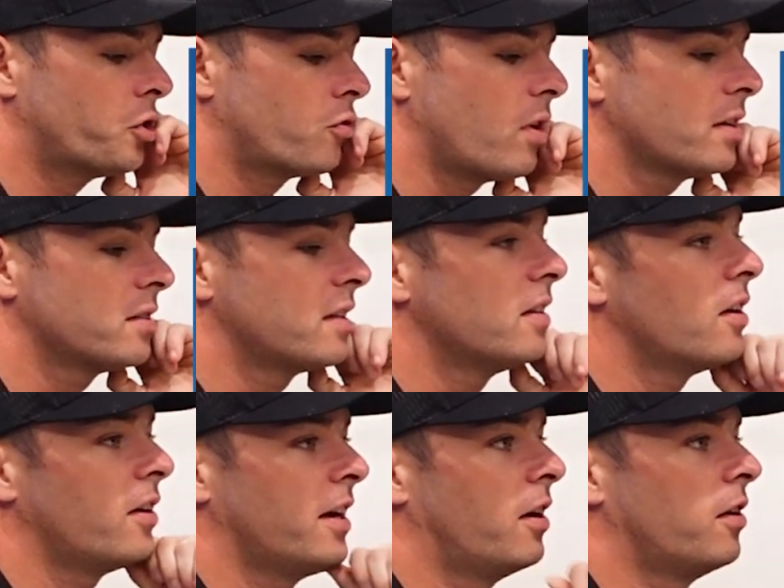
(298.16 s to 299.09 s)
trusting the
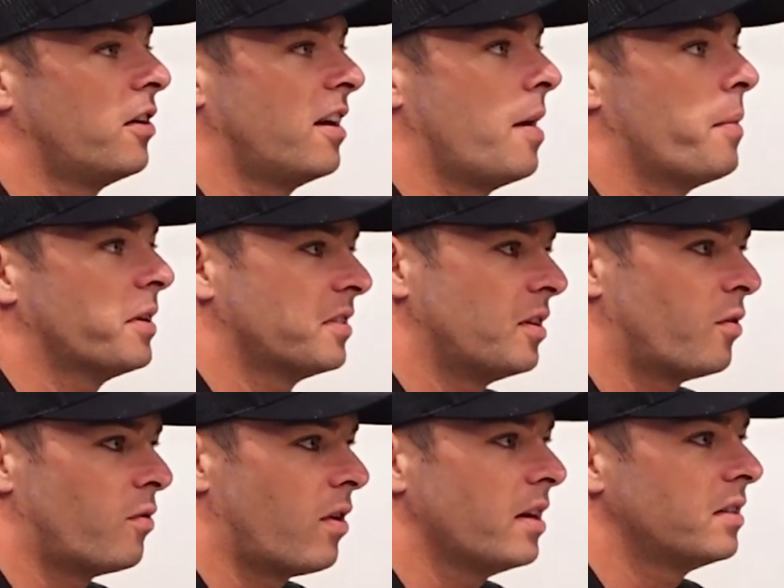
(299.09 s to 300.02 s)
aerodynamics in
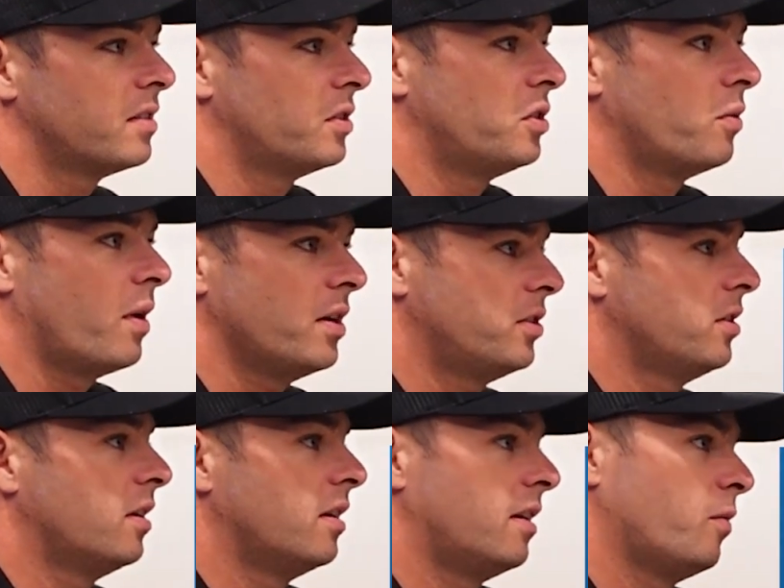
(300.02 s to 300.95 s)
a race
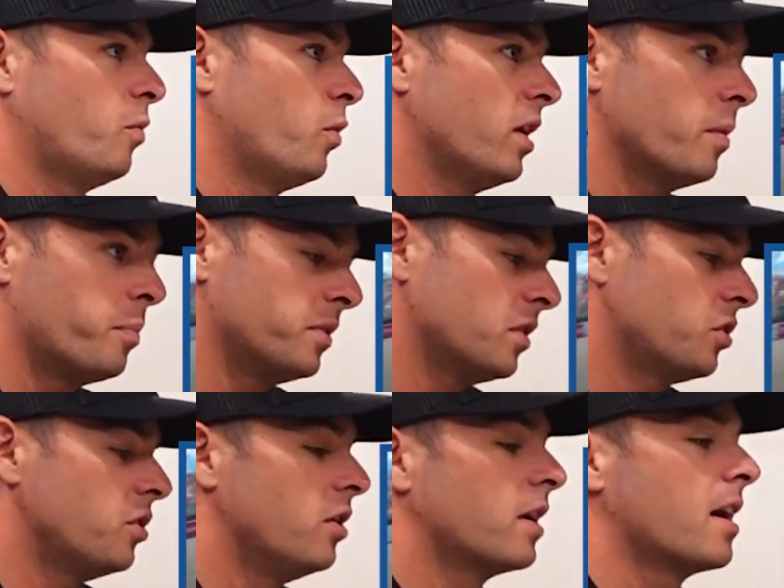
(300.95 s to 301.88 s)
situation and where to
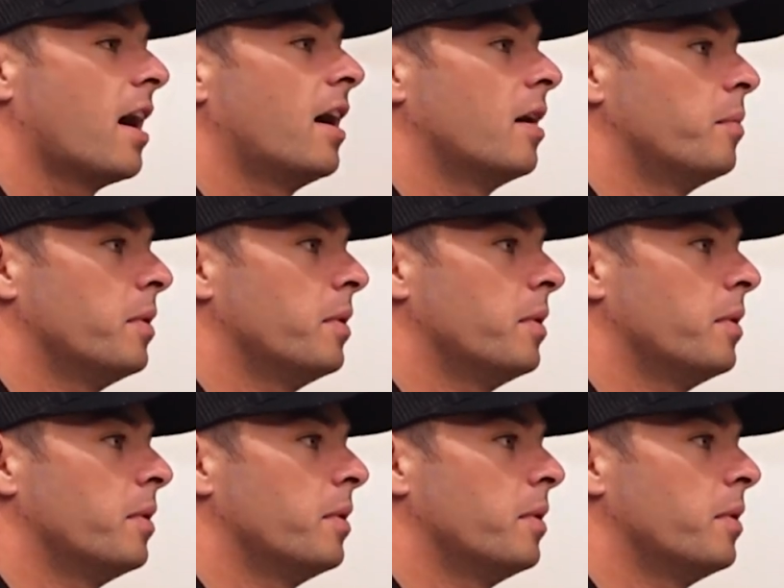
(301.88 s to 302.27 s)
position your car to